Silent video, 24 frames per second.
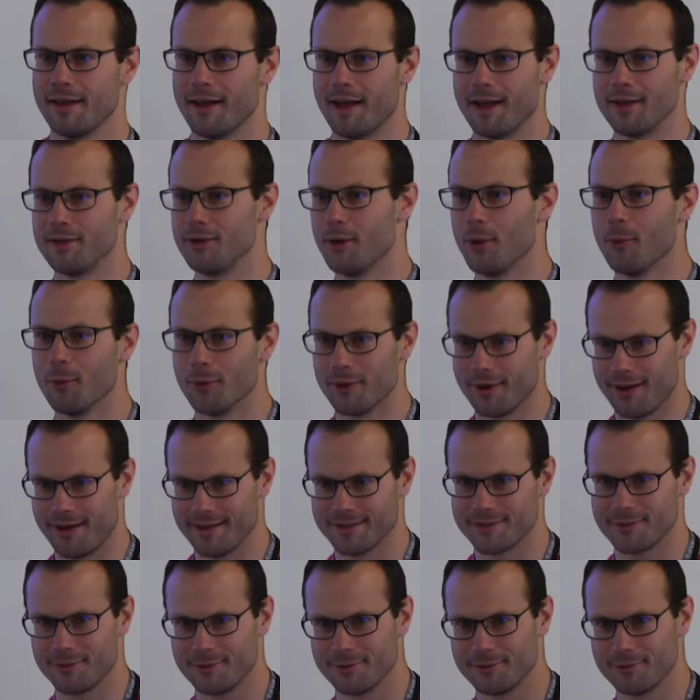I don't want to
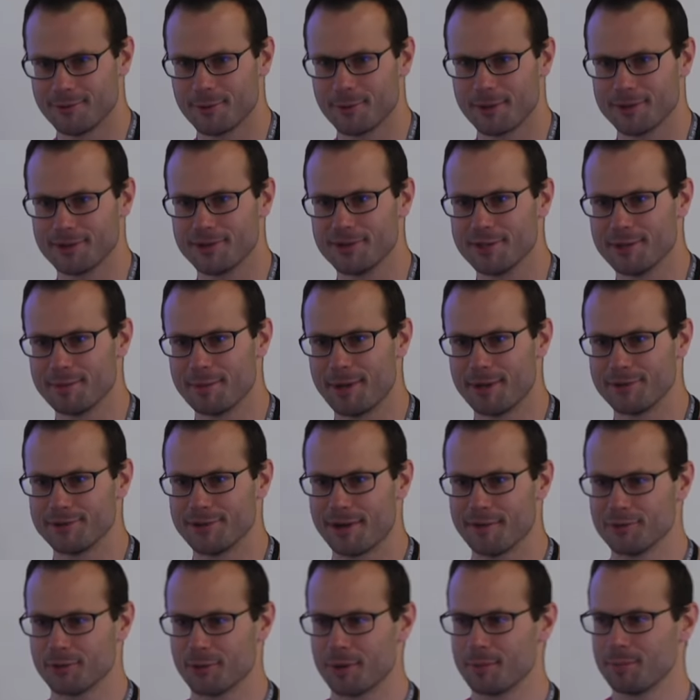answer questions about
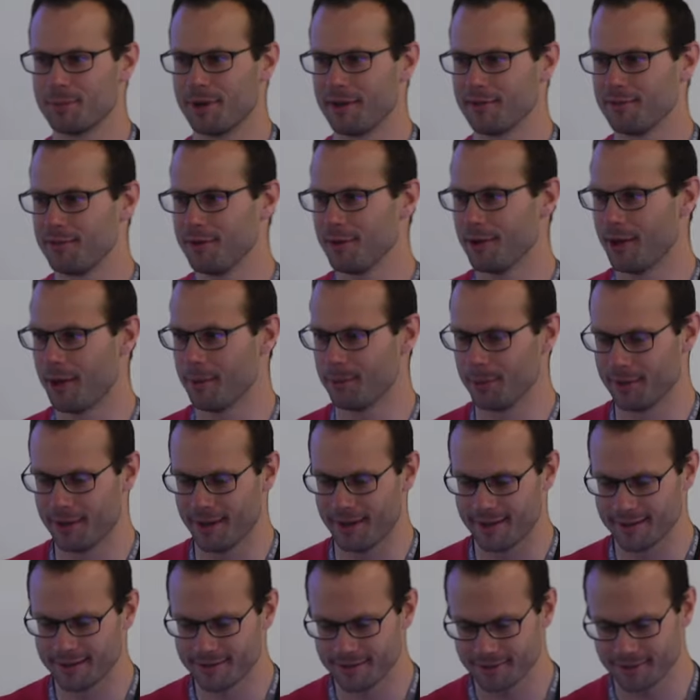JavaScript, but I feel
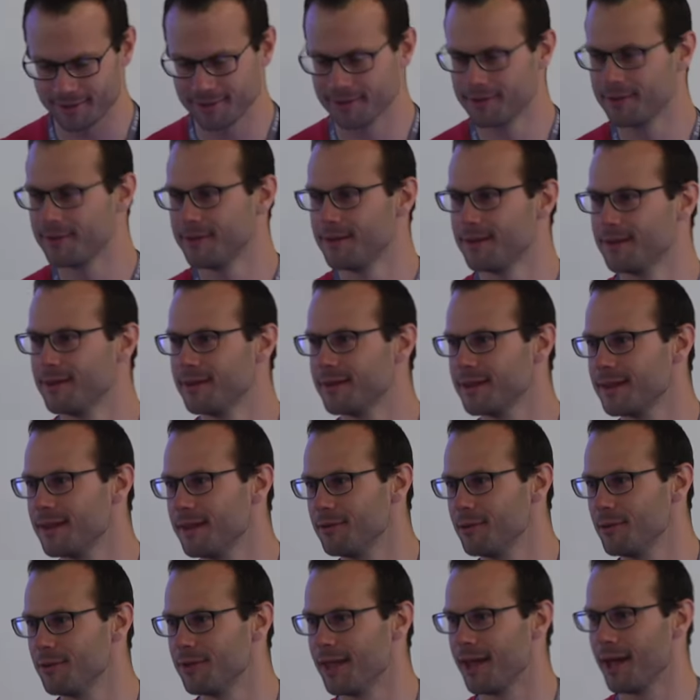obligated to
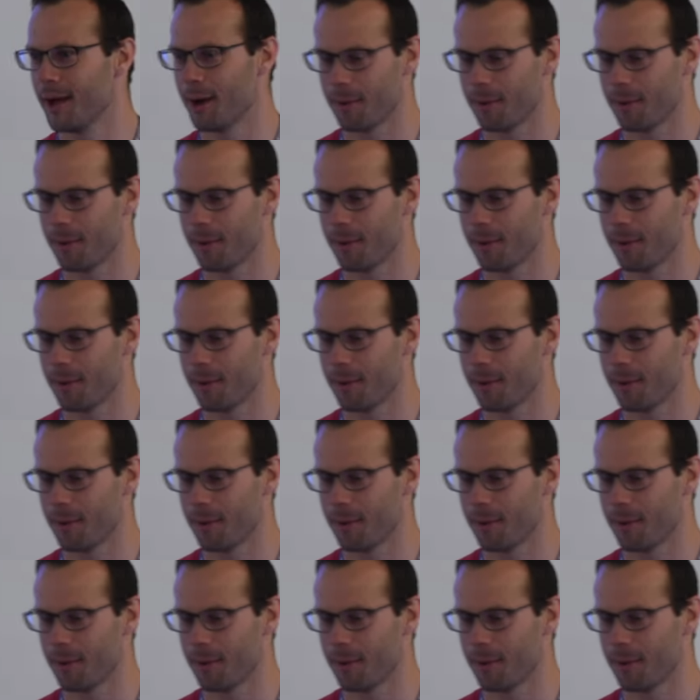give you that